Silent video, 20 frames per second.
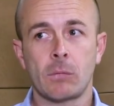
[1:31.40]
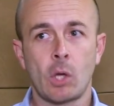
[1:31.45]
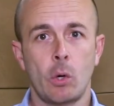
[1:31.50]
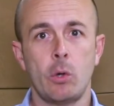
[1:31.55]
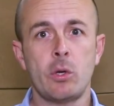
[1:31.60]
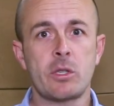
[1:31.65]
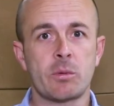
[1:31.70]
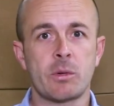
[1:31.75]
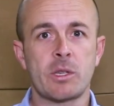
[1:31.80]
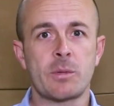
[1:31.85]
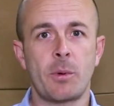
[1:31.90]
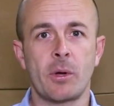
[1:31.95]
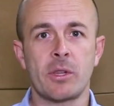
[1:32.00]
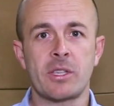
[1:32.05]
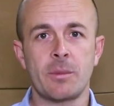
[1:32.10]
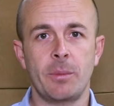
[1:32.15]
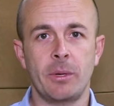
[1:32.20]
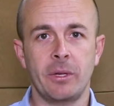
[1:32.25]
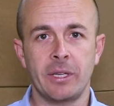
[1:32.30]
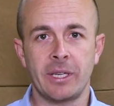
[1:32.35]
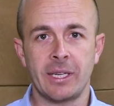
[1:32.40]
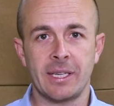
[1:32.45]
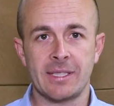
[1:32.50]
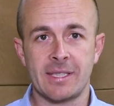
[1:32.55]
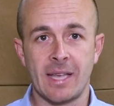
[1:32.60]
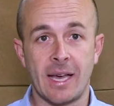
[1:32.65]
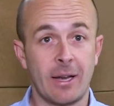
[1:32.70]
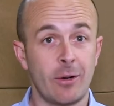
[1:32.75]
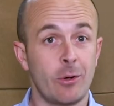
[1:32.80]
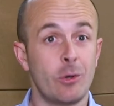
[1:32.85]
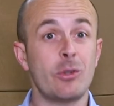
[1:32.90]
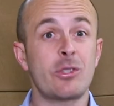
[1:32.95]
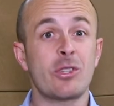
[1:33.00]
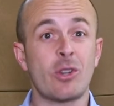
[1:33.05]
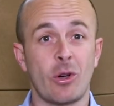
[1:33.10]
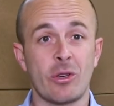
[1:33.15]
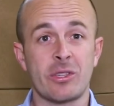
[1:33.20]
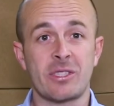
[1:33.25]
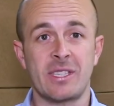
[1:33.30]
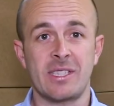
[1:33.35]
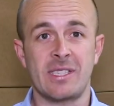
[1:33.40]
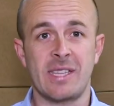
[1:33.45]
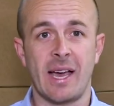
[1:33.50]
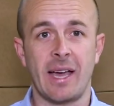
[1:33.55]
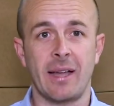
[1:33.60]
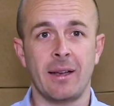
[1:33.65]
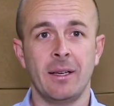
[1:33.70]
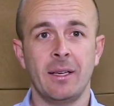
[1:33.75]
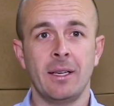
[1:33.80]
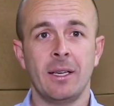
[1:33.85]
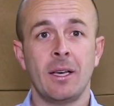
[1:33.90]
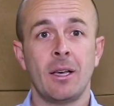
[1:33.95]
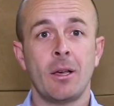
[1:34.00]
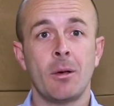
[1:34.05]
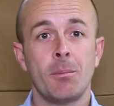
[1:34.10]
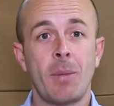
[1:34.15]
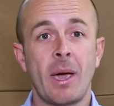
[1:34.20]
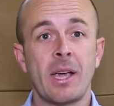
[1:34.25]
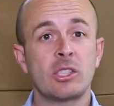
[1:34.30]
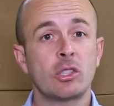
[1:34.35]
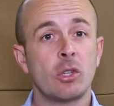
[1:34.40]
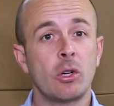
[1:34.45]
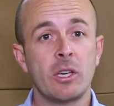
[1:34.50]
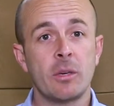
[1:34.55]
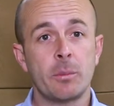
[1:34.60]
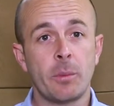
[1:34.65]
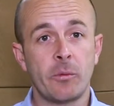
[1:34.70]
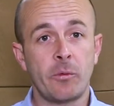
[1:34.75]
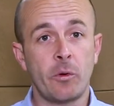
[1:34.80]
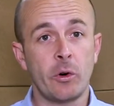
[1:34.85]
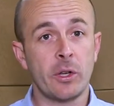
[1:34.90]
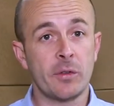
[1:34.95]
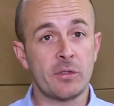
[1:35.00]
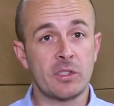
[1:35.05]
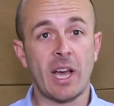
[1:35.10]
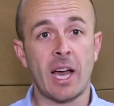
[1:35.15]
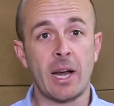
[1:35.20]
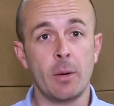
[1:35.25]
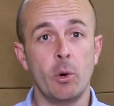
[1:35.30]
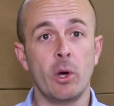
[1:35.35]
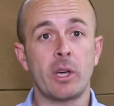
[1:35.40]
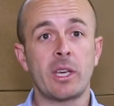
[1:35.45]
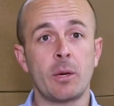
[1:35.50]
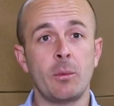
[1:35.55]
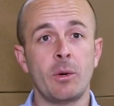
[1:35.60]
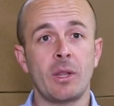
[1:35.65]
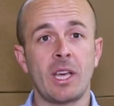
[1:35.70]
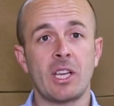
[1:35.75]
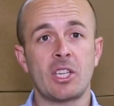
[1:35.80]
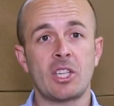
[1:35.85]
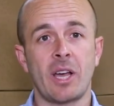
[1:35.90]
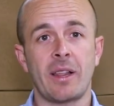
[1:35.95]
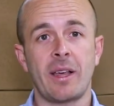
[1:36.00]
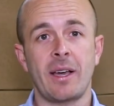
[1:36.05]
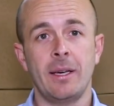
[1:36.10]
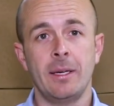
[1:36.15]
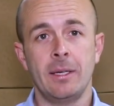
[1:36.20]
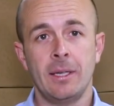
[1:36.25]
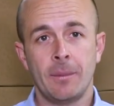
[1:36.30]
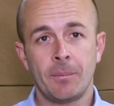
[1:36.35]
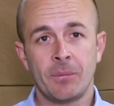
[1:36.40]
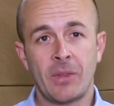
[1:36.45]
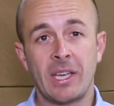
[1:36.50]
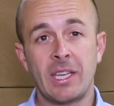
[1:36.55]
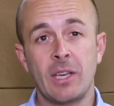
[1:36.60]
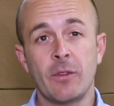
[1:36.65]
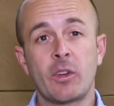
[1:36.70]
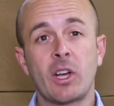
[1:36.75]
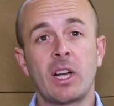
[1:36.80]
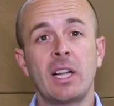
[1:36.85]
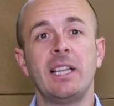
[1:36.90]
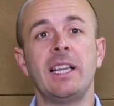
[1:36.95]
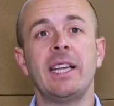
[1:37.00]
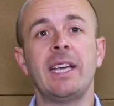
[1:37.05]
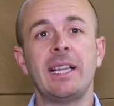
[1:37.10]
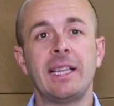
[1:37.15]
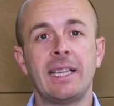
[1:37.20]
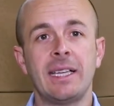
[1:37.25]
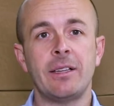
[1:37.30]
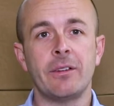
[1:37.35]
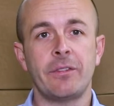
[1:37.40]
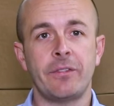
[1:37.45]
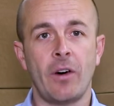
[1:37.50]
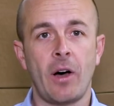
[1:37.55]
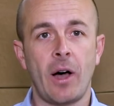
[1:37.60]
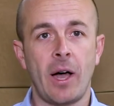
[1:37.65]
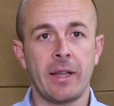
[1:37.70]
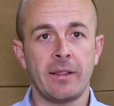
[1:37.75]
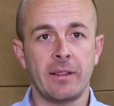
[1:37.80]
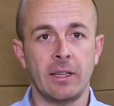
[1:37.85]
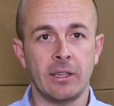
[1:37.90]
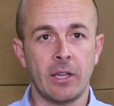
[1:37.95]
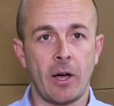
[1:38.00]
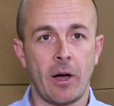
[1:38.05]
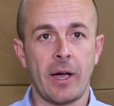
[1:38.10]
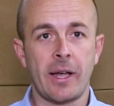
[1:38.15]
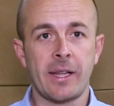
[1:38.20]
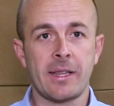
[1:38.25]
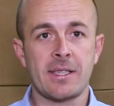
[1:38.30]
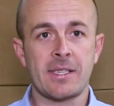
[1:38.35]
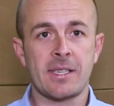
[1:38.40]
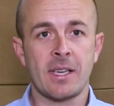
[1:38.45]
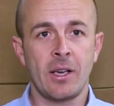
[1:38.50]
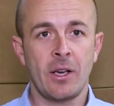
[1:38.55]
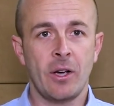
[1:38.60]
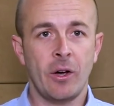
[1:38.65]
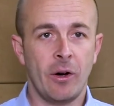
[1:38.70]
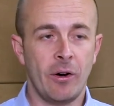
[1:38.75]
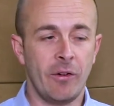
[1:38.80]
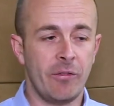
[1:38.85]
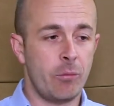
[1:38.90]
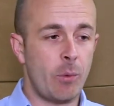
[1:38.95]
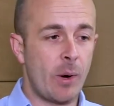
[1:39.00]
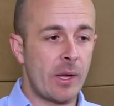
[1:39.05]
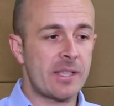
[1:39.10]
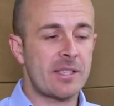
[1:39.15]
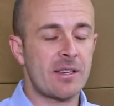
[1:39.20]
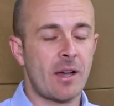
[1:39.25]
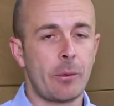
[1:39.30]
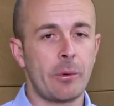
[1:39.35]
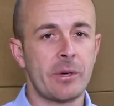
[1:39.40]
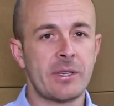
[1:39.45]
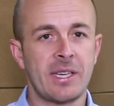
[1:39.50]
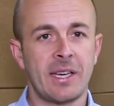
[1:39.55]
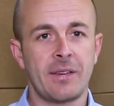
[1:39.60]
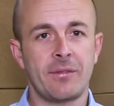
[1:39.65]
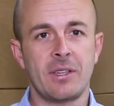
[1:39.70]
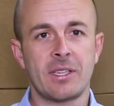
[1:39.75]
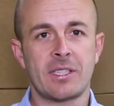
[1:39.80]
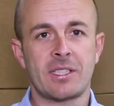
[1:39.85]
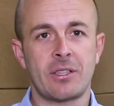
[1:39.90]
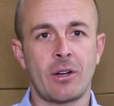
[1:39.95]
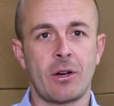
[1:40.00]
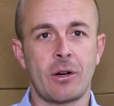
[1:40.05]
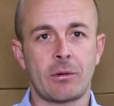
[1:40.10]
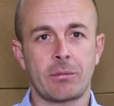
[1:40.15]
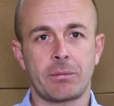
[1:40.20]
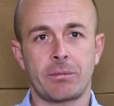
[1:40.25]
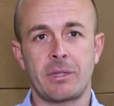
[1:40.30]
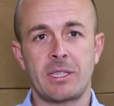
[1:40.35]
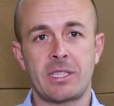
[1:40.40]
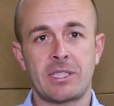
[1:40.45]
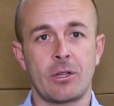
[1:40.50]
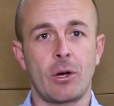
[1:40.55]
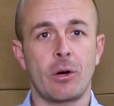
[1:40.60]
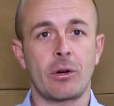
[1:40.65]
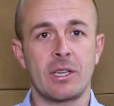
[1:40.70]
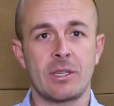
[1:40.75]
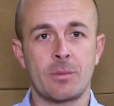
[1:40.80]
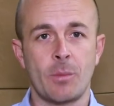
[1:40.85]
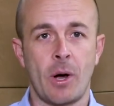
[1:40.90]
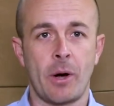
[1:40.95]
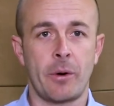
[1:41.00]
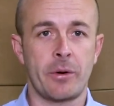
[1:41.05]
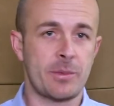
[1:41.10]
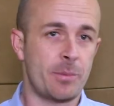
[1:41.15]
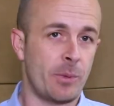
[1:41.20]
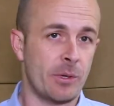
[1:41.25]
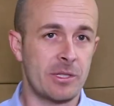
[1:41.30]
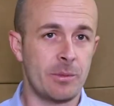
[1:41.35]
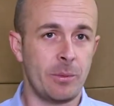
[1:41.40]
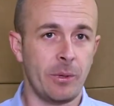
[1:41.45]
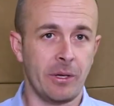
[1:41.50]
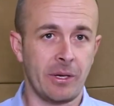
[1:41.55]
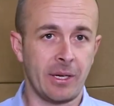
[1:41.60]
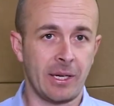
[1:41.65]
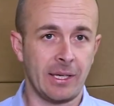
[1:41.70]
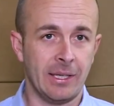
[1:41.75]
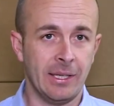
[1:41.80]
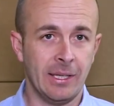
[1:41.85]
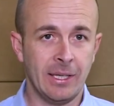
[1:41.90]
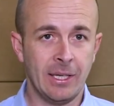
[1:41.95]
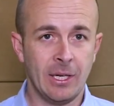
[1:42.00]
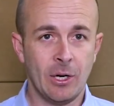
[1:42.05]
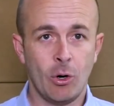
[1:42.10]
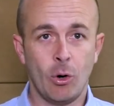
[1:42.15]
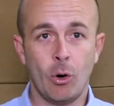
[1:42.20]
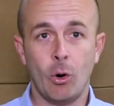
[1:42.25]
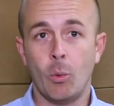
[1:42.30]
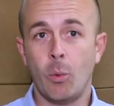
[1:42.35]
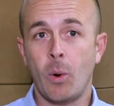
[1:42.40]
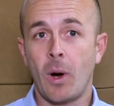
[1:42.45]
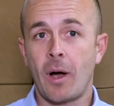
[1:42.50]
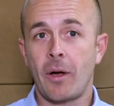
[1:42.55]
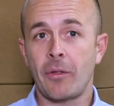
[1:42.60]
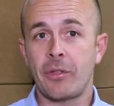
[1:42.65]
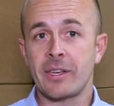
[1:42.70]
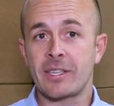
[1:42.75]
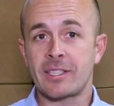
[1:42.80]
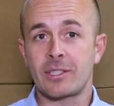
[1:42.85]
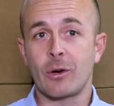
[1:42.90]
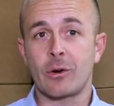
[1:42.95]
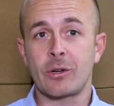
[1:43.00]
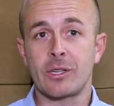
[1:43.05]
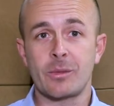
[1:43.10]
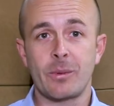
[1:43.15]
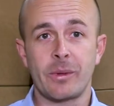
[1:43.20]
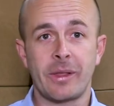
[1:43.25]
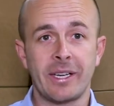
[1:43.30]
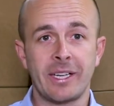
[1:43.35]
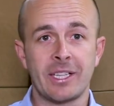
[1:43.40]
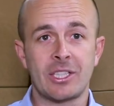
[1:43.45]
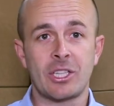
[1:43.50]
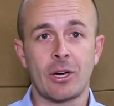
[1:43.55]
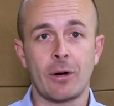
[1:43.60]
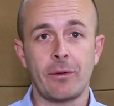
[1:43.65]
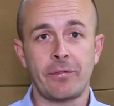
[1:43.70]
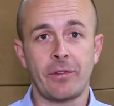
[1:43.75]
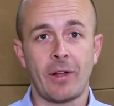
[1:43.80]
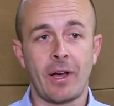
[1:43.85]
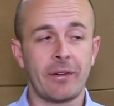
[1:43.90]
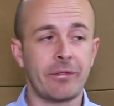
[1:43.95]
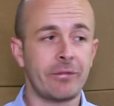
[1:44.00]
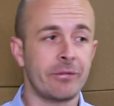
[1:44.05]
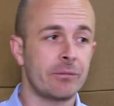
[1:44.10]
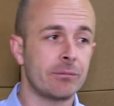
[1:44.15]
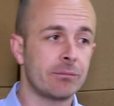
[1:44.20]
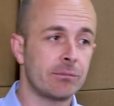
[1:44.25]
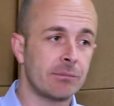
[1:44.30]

whose responsibility is that? Whose cost is that? Make sure before you've started working with each other, that you've clearly defined the lines of once I receive this stock is my responsibility. Or while this stock is within its shelf life,